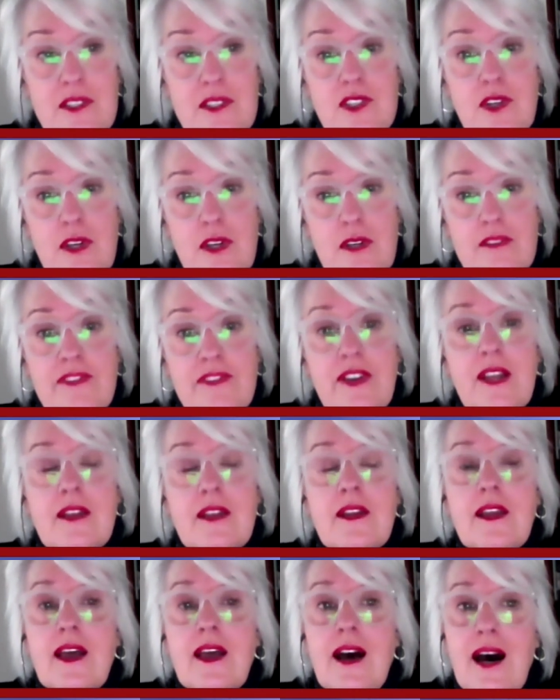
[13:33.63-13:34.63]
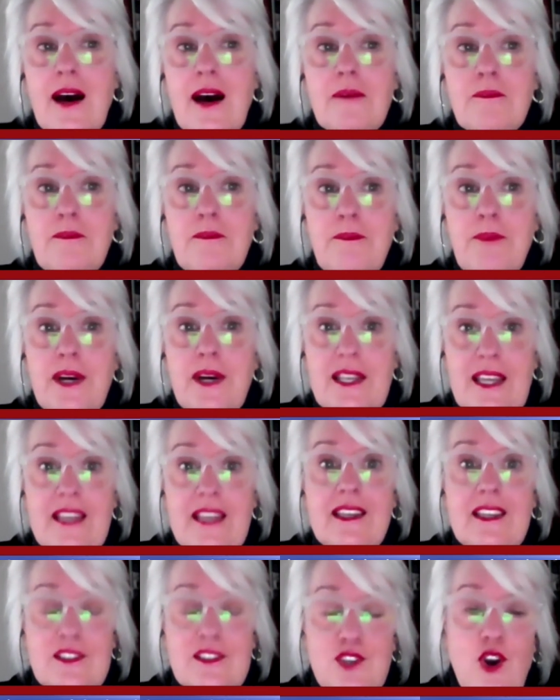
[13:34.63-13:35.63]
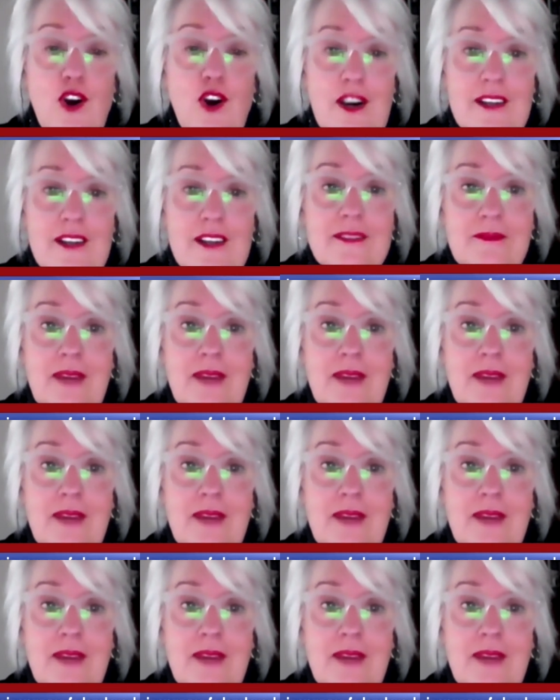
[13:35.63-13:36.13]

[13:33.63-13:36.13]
serve. But it is hard.